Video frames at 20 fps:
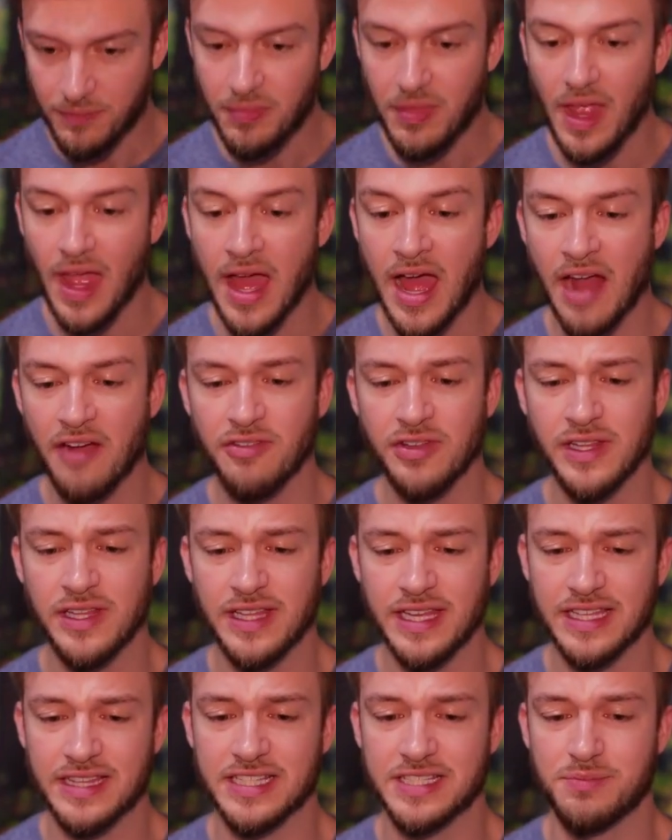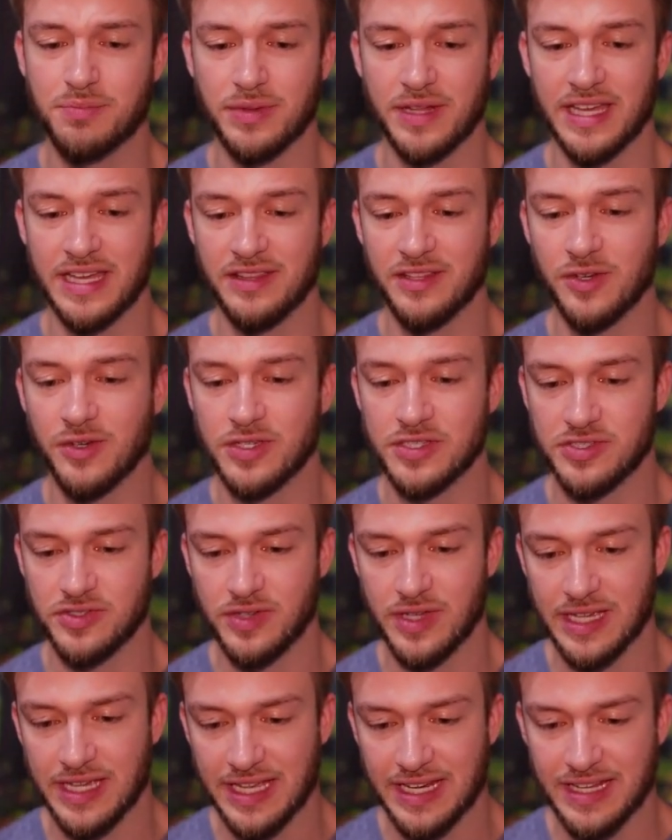I really like this blade though, because you
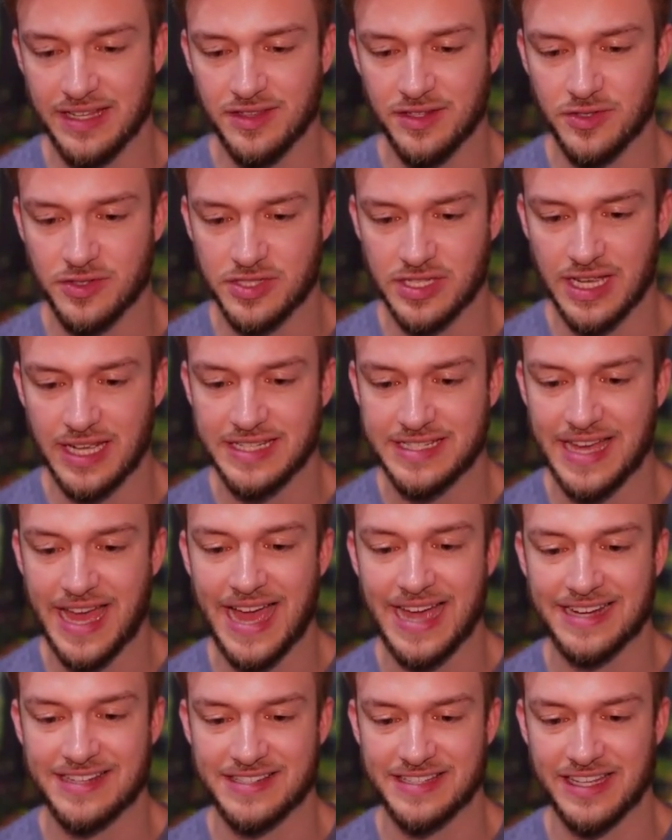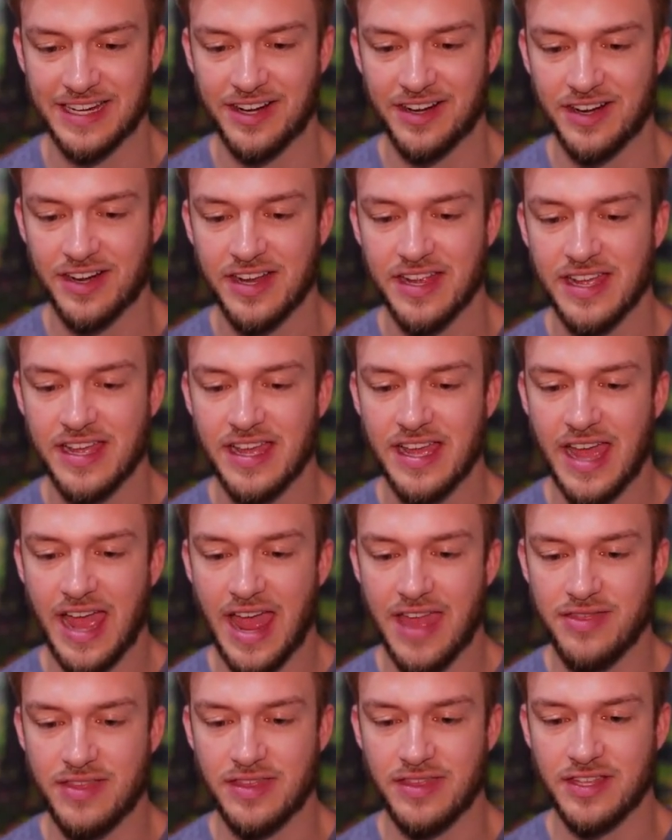can get in those attacks there,
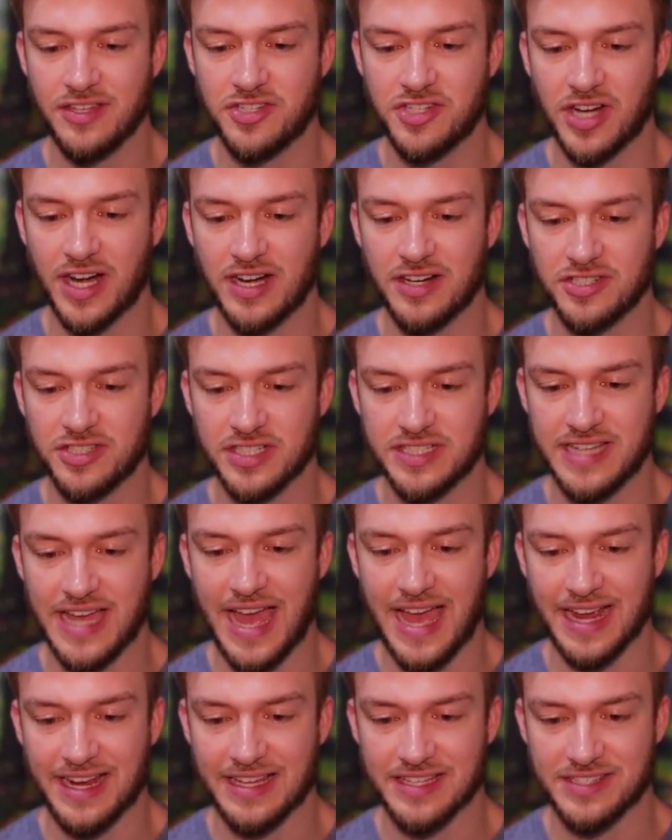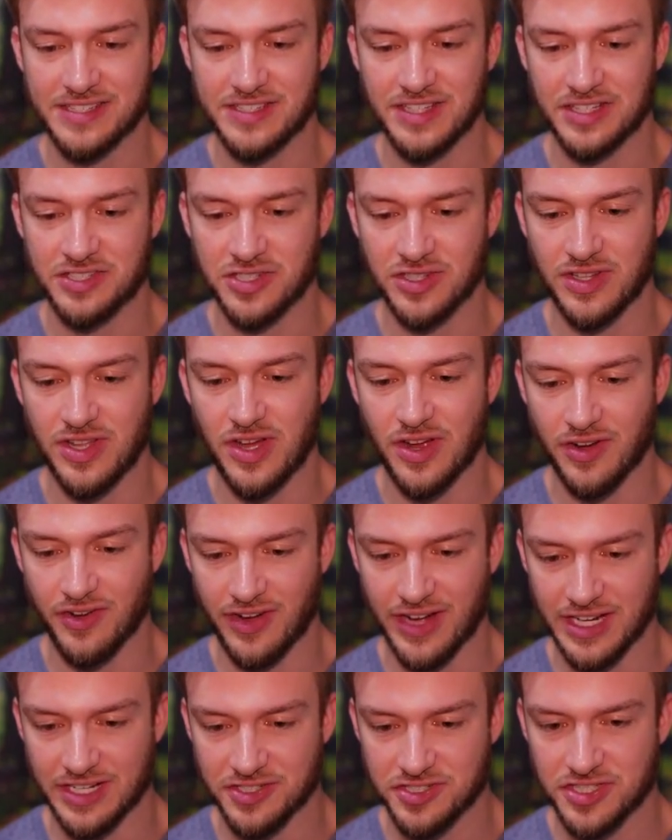and then the charge attack has such a long
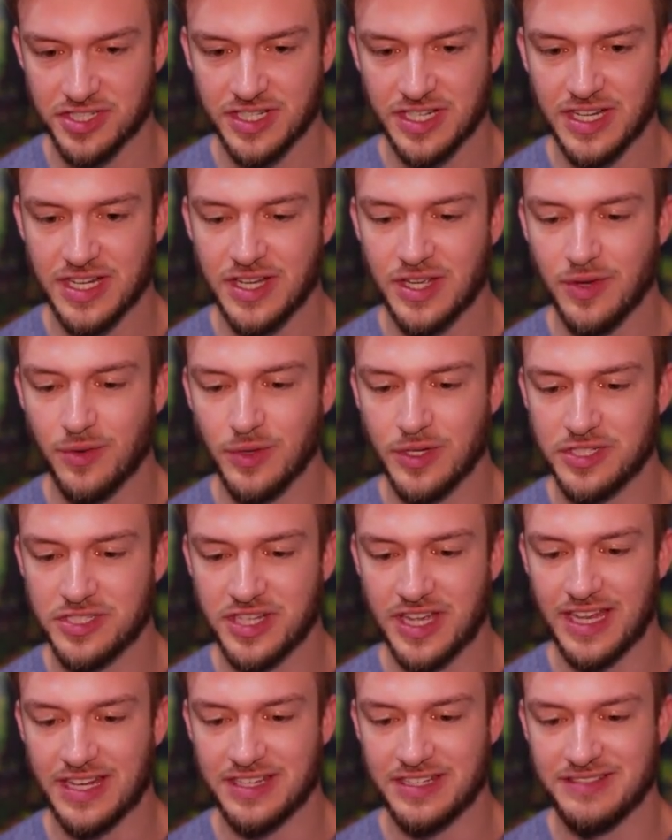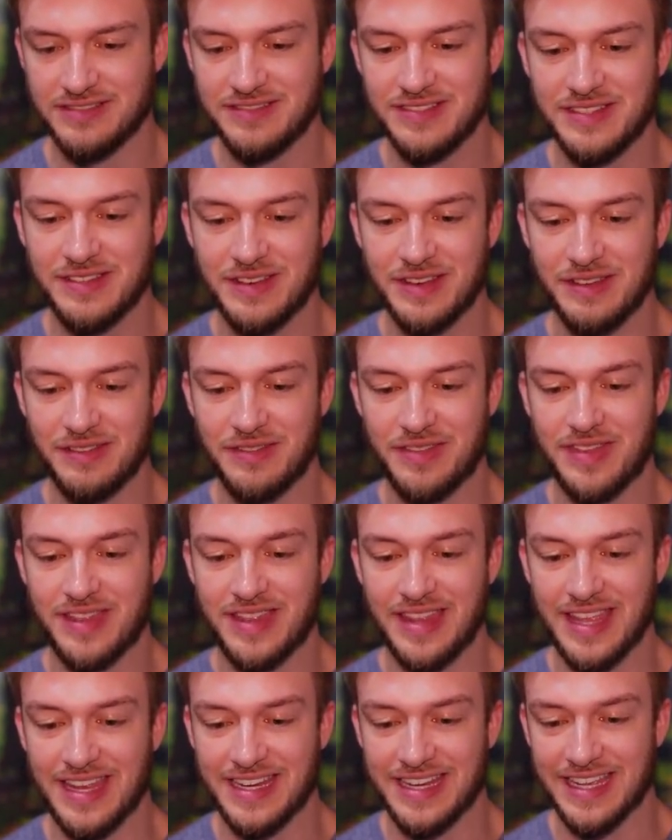range, which I
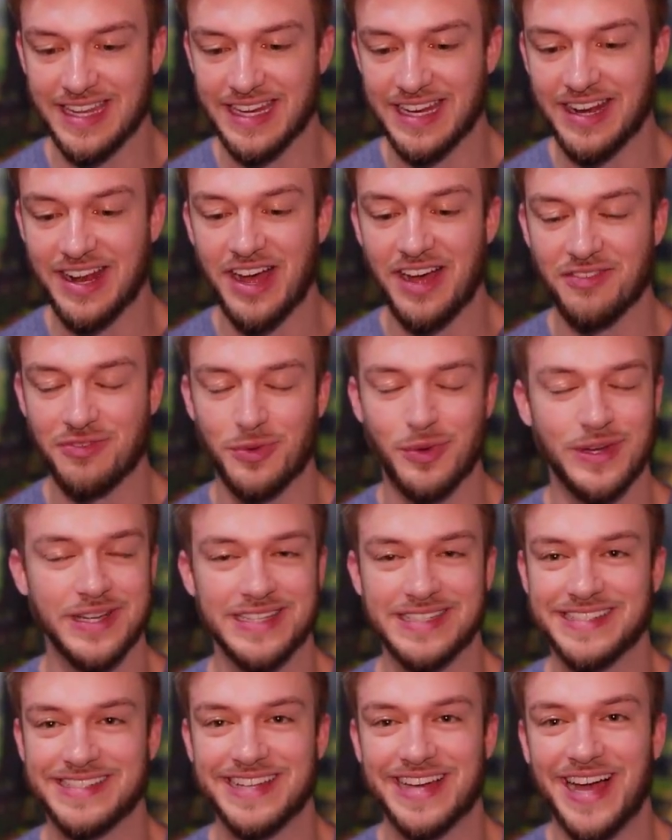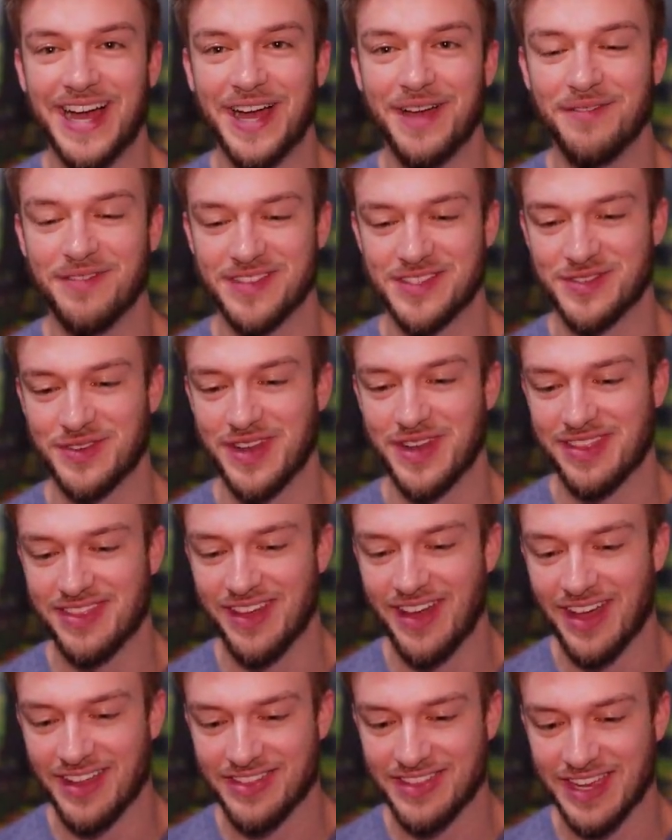didn't get it off quite in time. That's what I
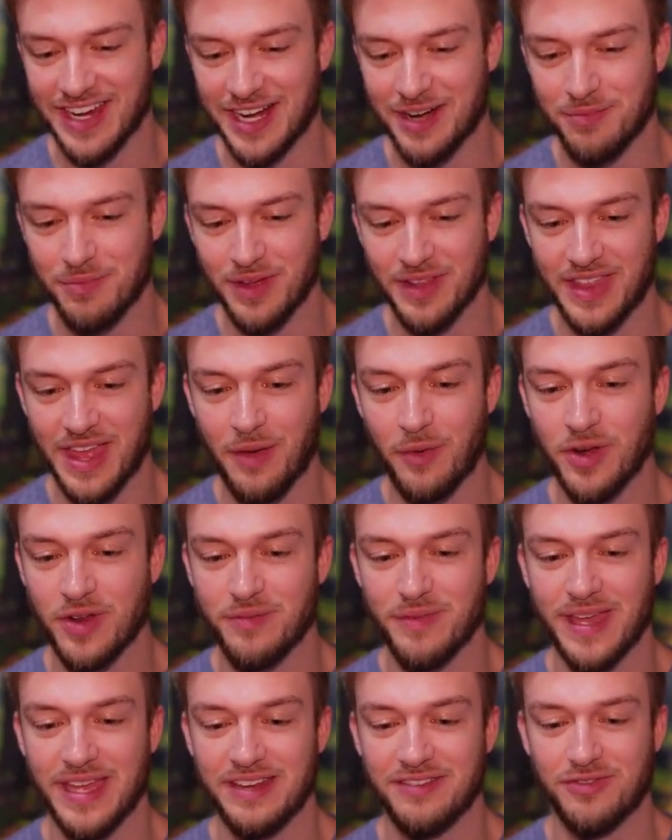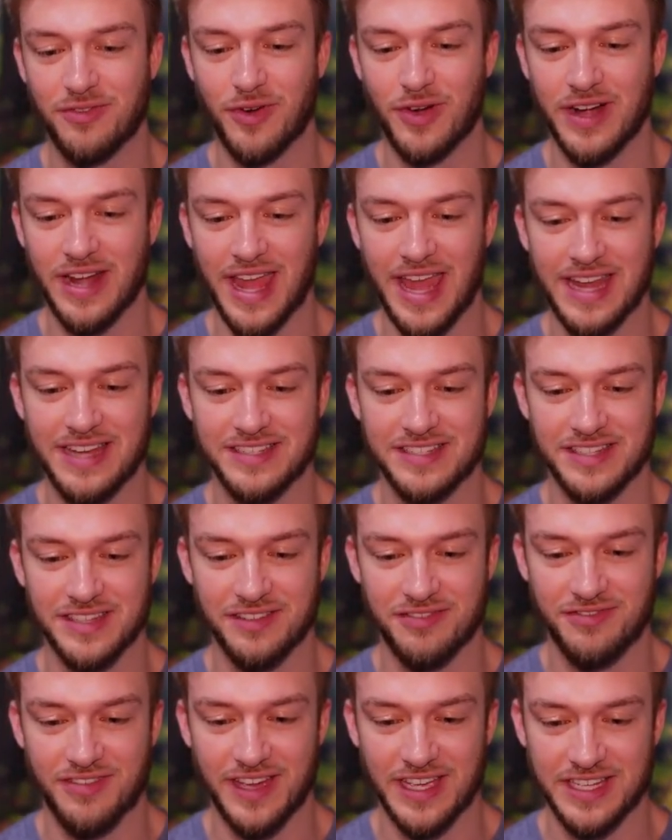thought there, but that would have made for an end to the
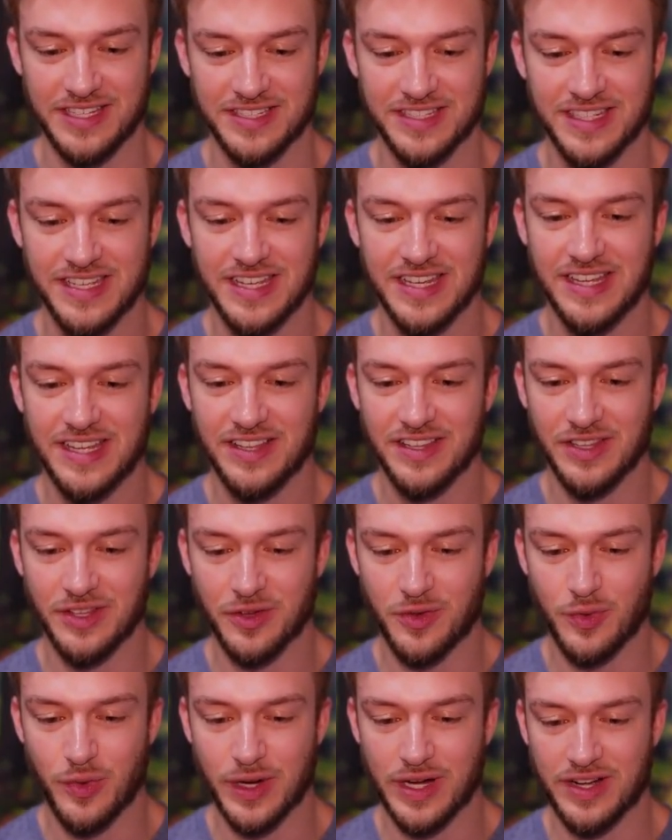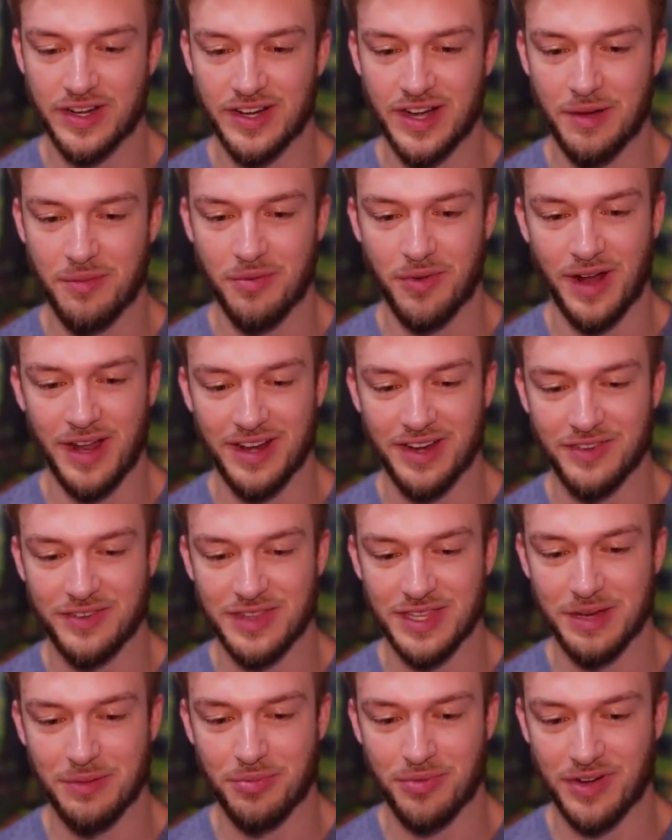fight a little quicker. I brought up
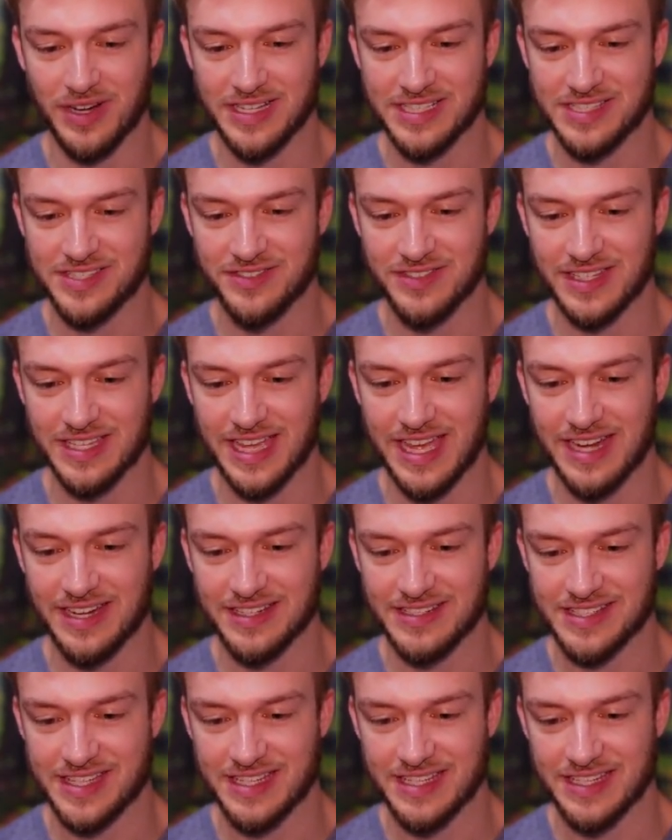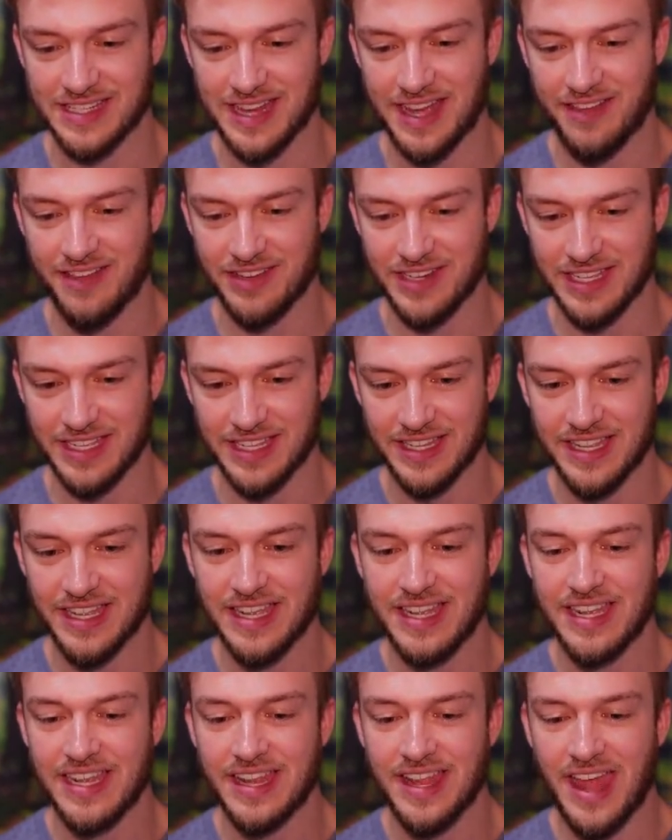the abrasive again because I didn't have
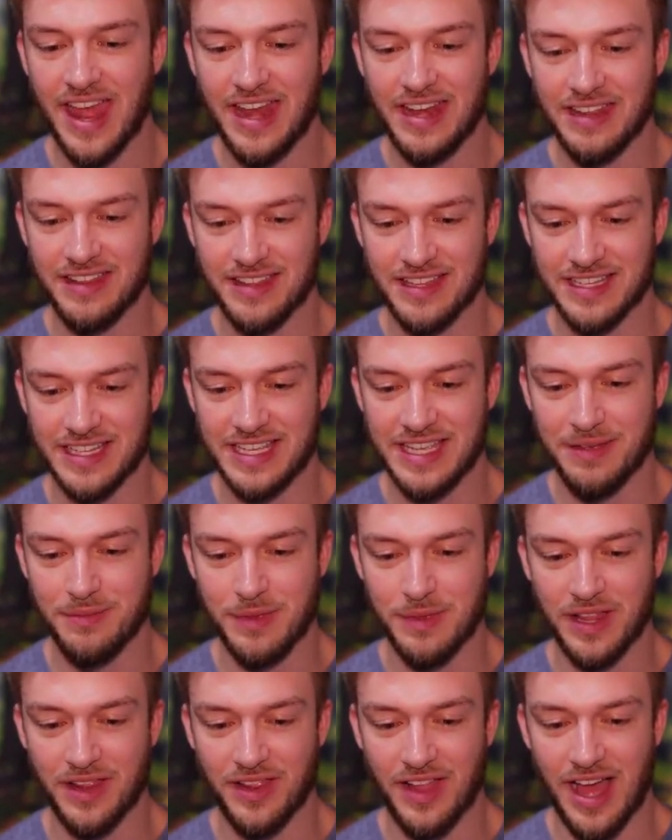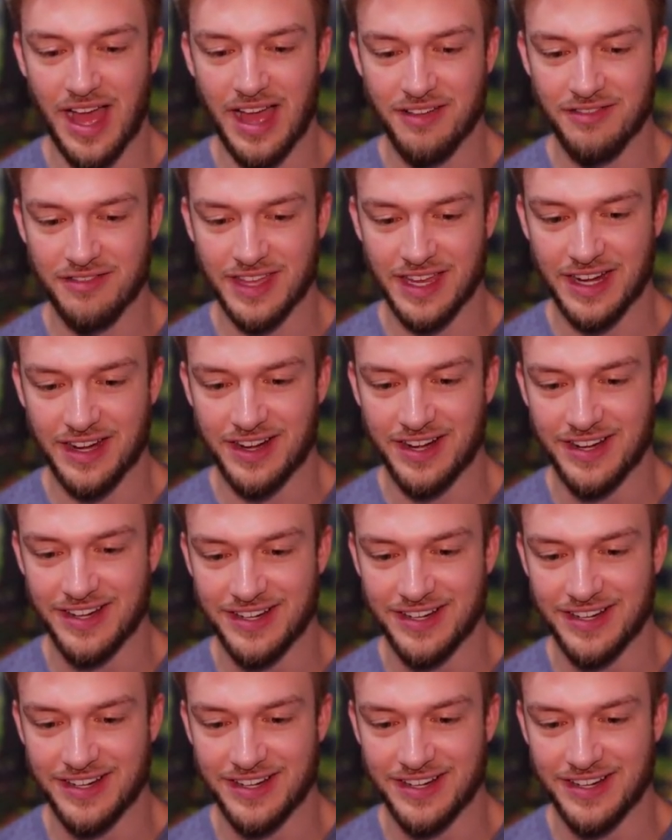any, anything to keep me alive there.